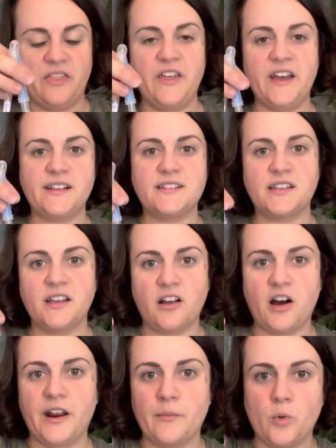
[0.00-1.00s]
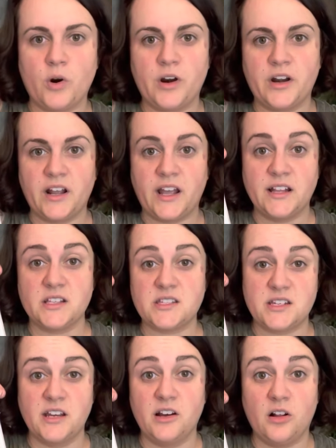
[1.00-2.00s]
this cutting board can
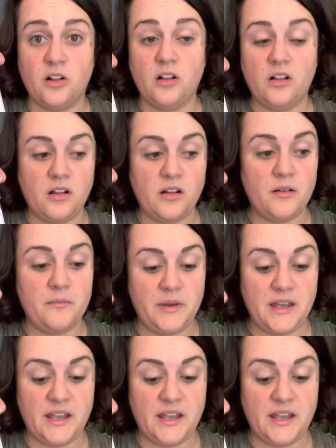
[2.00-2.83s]
still be